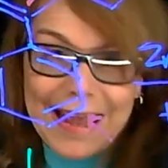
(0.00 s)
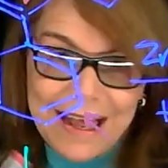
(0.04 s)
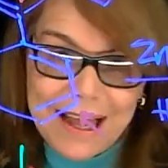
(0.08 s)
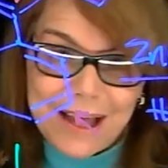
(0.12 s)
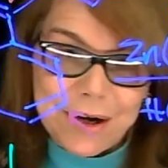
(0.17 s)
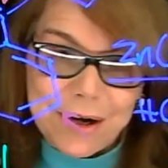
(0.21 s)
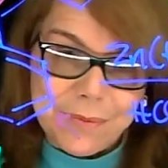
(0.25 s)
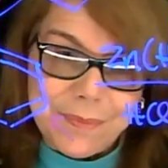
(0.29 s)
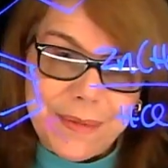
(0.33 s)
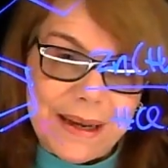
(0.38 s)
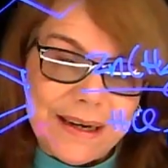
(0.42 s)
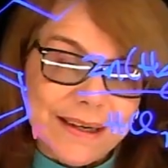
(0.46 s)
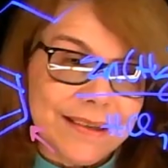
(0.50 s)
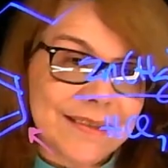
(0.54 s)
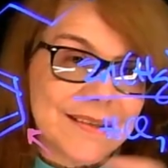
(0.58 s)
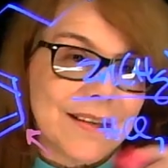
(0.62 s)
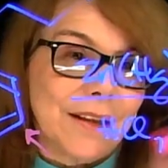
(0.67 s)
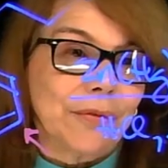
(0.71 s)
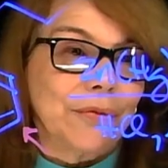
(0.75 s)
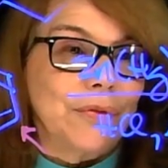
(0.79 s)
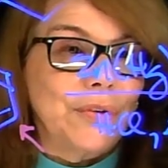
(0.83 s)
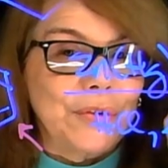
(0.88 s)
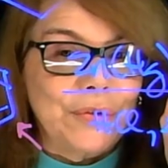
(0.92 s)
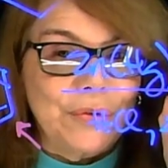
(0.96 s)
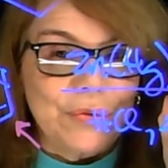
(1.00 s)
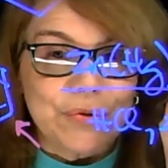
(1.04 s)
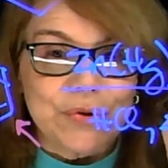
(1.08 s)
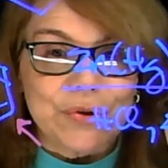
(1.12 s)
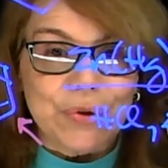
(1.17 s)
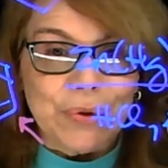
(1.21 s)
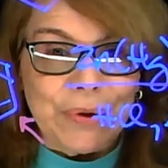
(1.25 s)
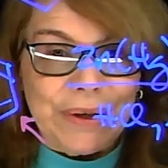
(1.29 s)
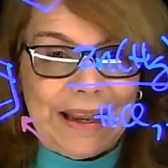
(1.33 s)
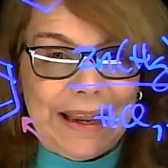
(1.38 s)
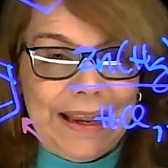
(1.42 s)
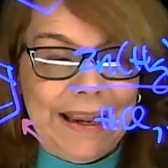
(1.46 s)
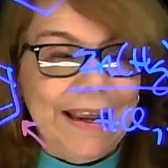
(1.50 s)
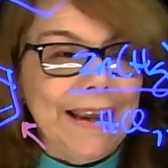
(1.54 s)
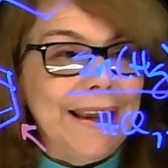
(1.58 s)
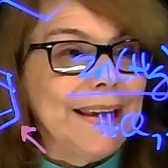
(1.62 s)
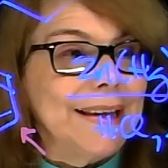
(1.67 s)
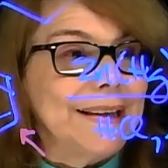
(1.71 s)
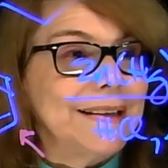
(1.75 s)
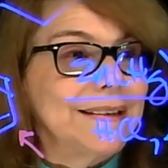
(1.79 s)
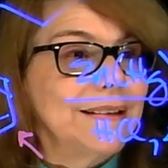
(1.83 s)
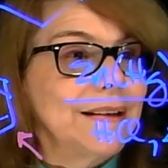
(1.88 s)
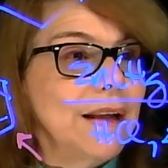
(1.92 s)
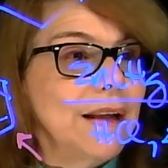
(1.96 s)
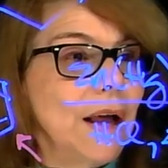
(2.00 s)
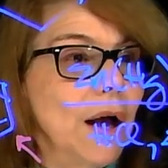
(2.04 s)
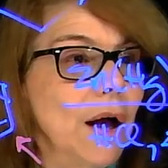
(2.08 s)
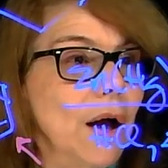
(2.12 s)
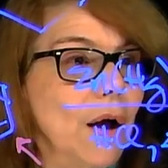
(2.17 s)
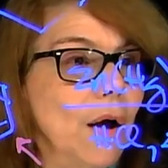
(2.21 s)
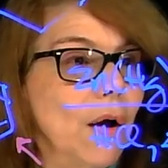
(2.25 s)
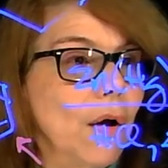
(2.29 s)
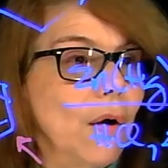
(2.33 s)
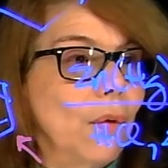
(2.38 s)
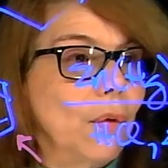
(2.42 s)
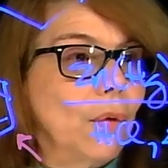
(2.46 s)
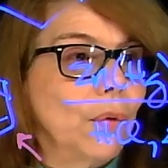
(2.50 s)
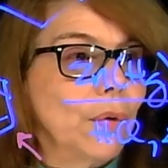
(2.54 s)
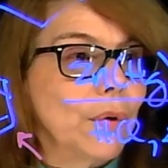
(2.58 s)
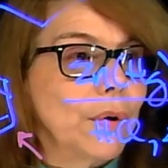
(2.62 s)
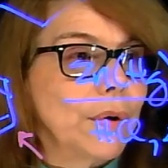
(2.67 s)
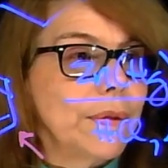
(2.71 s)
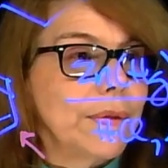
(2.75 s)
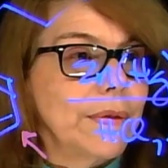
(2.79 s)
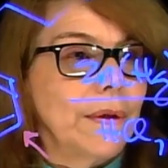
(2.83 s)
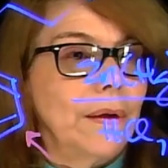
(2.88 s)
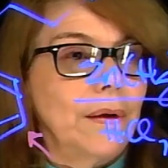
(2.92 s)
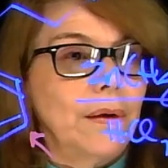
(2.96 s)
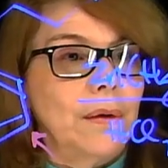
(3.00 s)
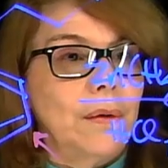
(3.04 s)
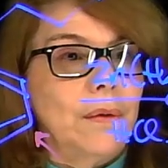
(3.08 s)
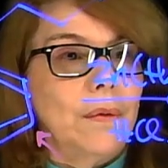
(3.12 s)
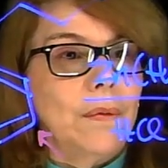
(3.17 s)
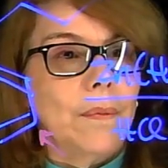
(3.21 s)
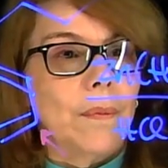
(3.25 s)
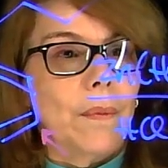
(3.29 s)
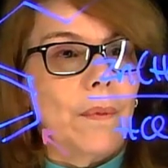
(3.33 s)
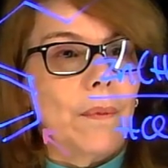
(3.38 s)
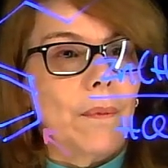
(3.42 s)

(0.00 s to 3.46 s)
aromatic substitution, and ortho